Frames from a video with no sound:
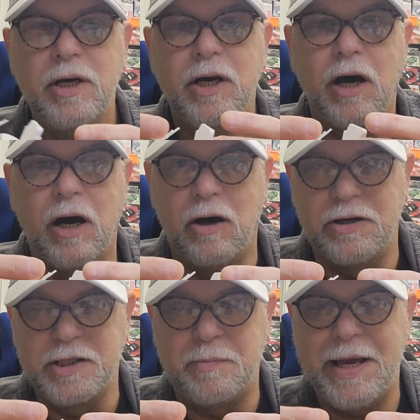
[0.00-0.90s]
on
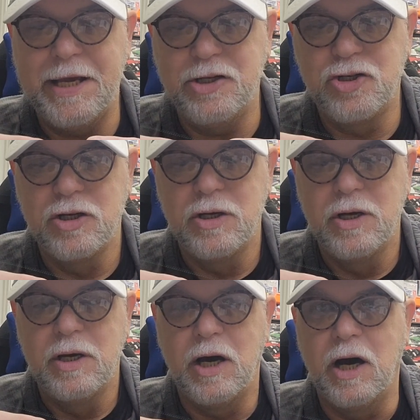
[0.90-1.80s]
this page,
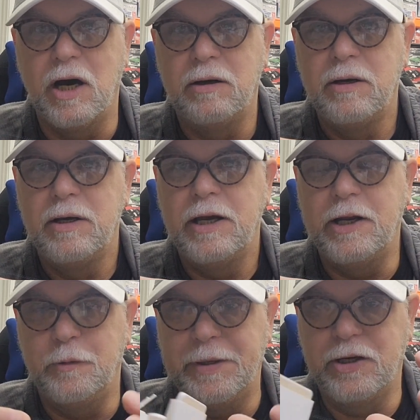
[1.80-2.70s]
and
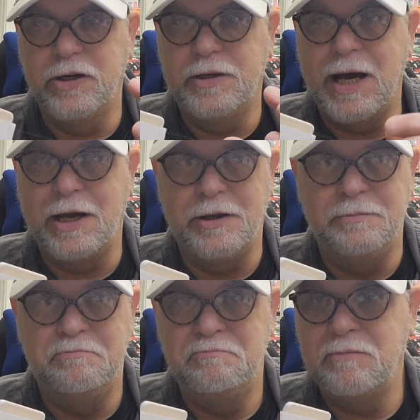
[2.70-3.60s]
it'd be good. I
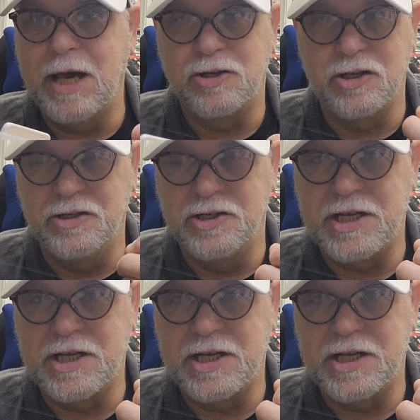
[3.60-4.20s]
could actually just